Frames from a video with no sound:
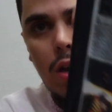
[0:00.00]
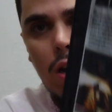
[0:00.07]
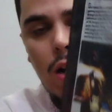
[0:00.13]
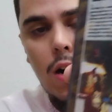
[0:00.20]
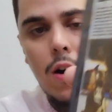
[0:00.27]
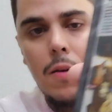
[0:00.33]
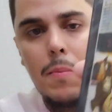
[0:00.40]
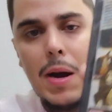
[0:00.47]

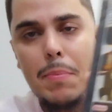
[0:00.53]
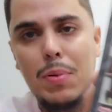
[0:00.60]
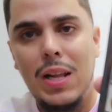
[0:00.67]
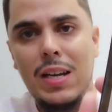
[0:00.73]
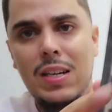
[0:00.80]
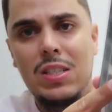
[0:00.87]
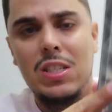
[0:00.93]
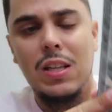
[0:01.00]
I
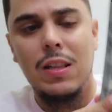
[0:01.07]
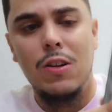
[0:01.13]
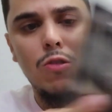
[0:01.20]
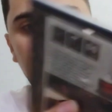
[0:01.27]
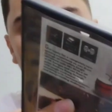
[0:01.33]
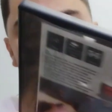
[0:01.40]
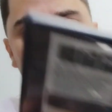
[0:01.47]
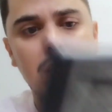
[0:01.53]
played this a little
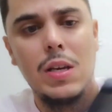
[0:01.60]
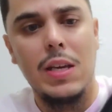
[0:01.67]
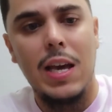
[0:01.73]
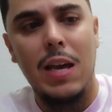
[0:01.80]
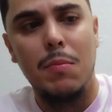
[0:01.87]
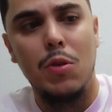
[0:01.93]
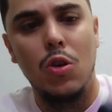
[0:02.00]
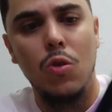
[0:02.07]
bit with the
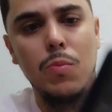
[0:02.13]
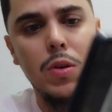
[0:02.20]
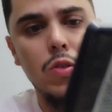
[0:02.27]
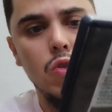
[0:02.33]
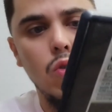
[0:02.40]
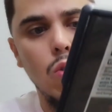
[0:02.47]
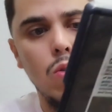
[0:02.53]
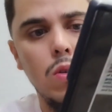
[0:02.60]
GameCube
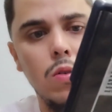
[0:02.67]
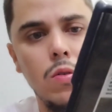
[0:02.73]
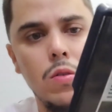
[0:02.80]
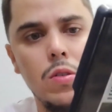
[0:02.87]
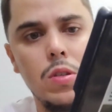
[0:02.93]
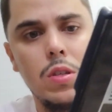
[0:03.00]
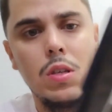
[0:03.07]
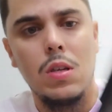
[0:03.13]
controllers,
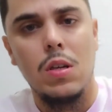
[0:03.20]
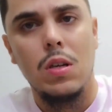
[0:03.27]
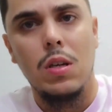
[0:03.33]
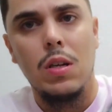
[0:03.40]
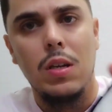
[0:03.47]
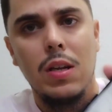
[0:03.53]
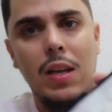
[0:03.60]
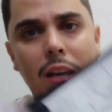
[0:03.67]

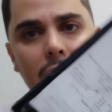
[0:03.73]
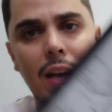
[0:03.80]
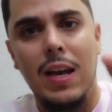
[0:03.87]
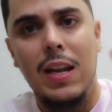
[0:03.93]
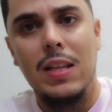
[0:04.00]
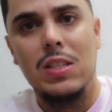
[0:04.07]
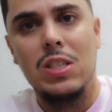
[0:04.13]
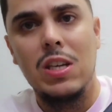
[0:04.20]

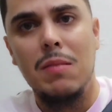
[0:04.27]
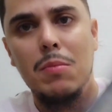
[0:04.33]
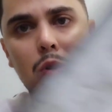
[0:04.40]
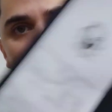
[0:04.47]
and it seemed